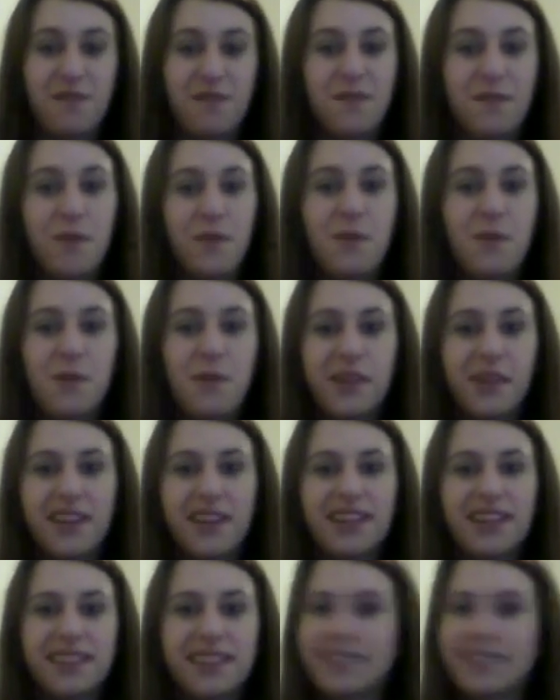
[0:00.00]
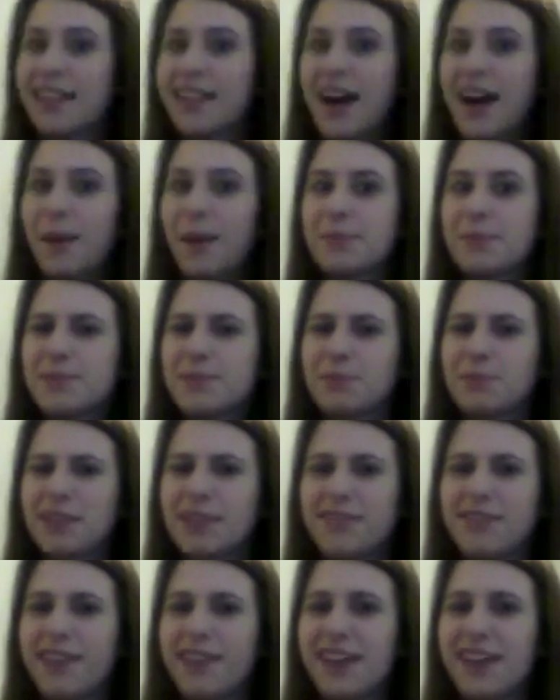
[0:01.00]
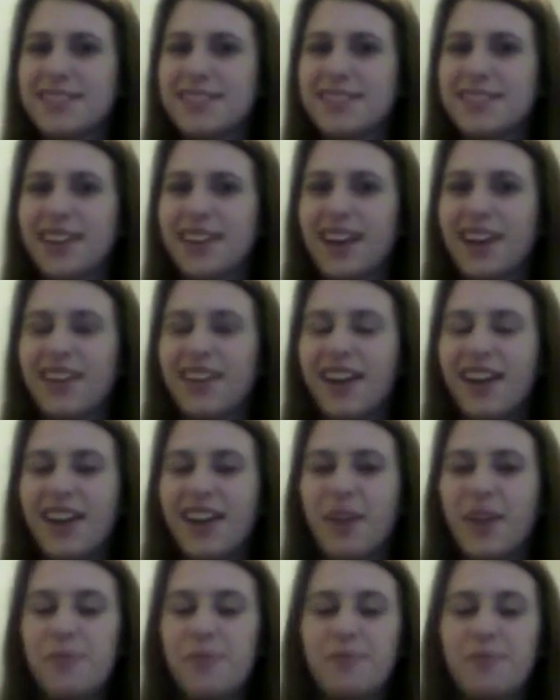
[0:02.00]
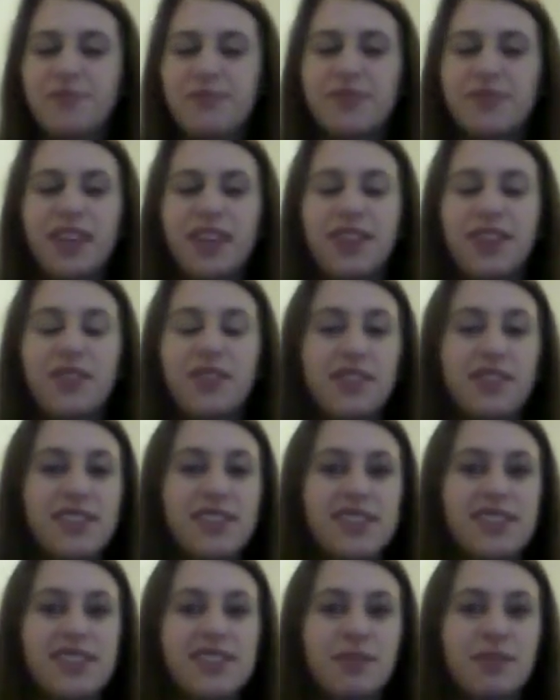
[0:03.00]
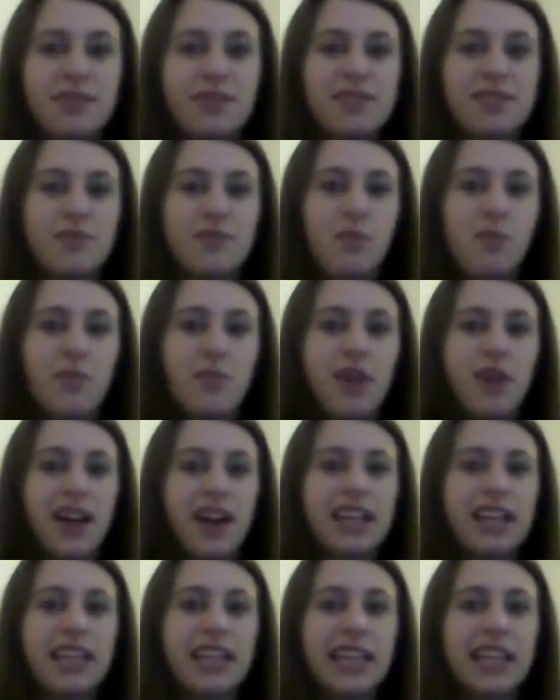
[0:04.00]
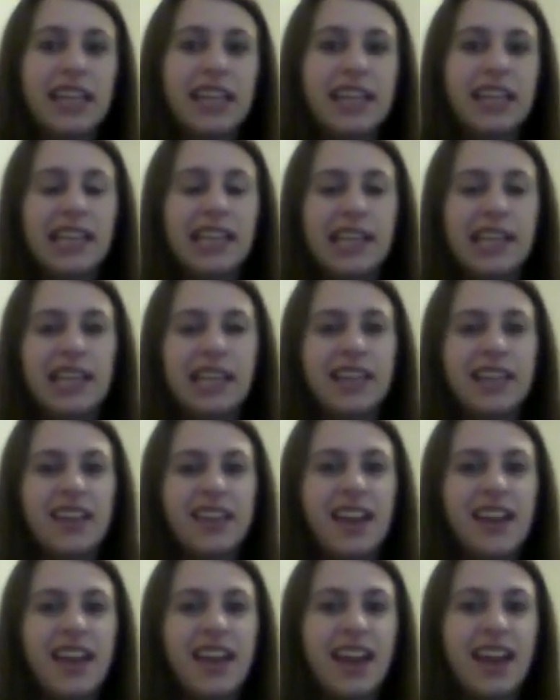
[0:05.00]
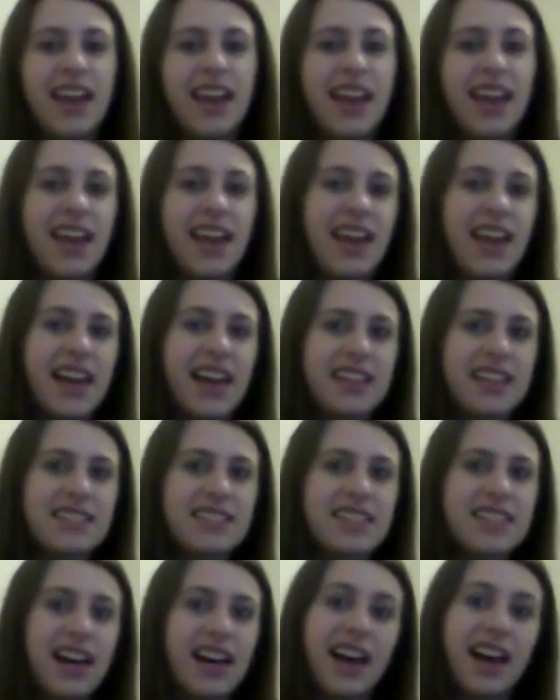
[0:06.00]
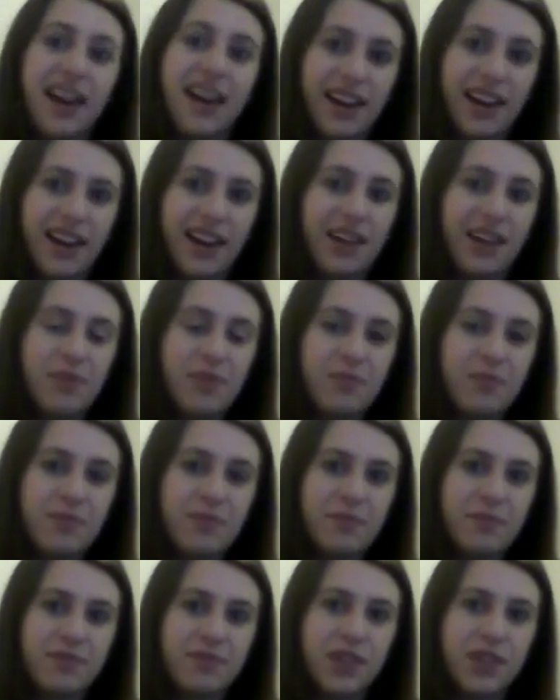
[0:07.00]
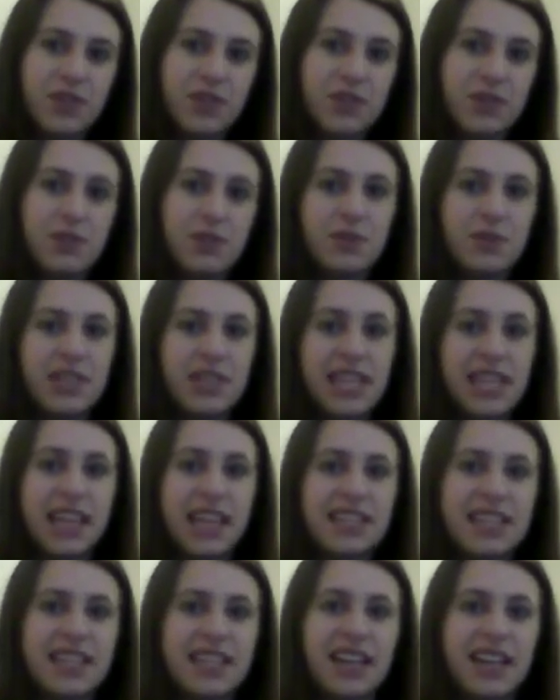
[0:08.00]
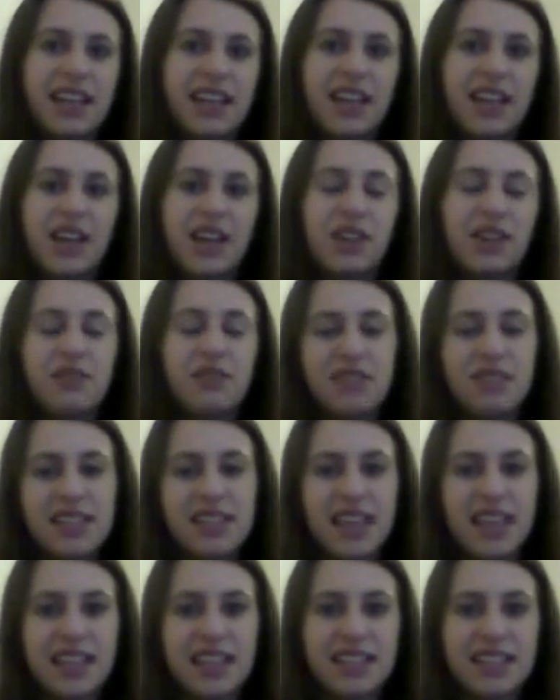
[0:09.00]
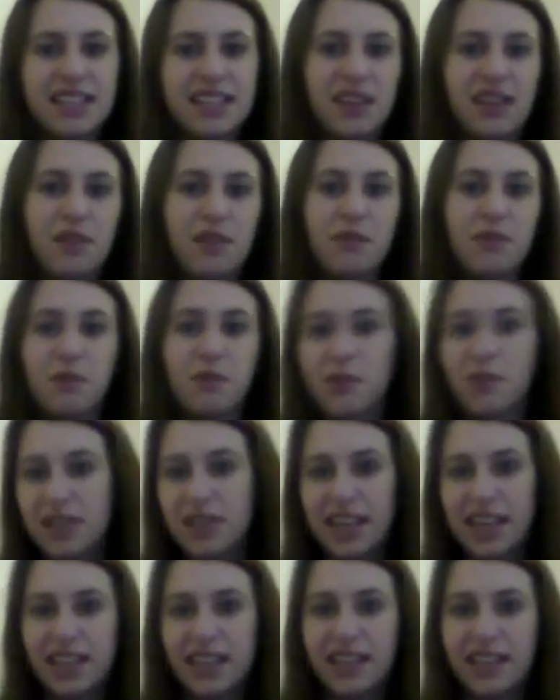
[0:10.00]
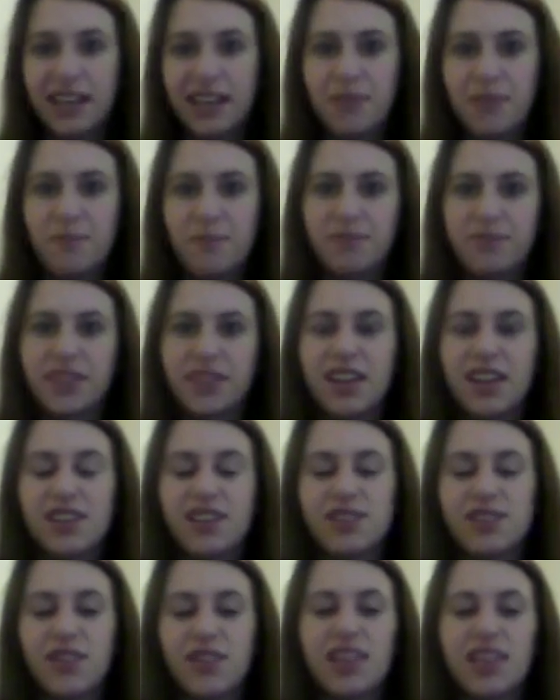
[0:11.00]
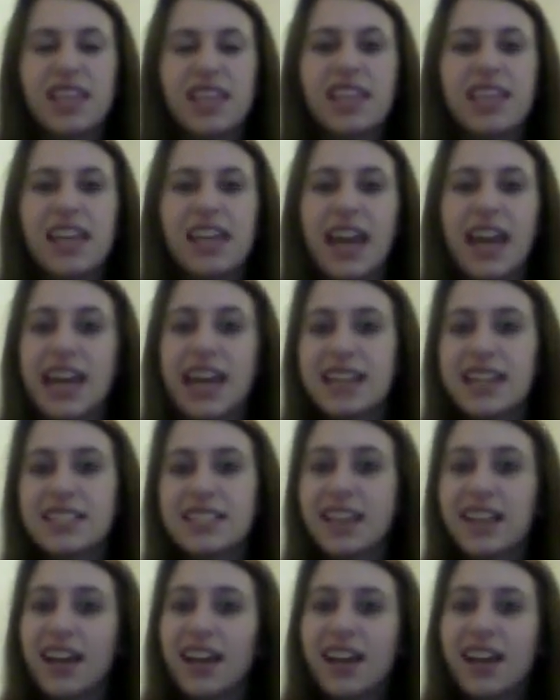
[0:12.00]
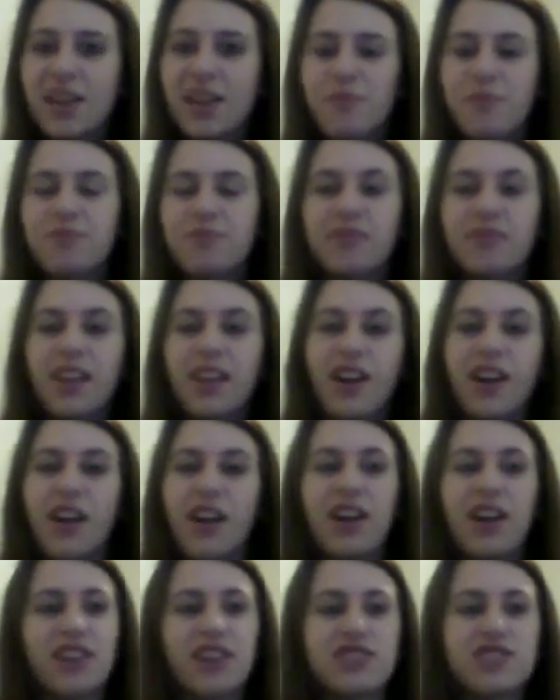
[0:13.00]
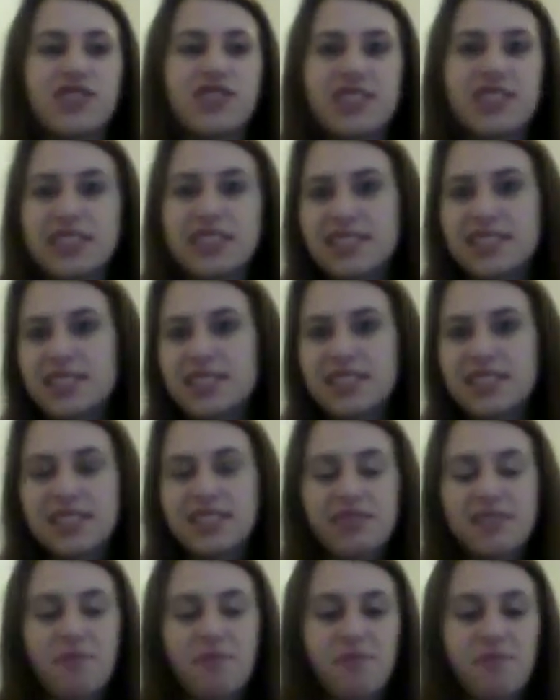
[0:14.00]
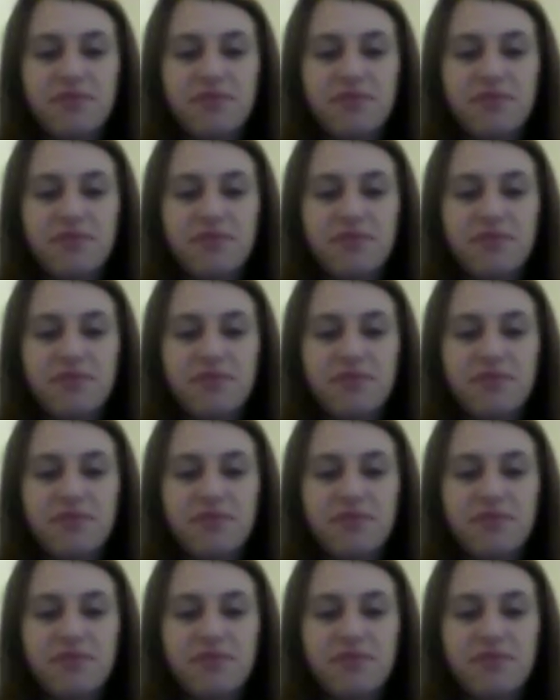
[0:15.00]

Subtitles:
4 claps. Pretty fast now, huh? Noticed it was 1 E and a, 2 E and a, 3 E and a, 4 E and a. So E and a are just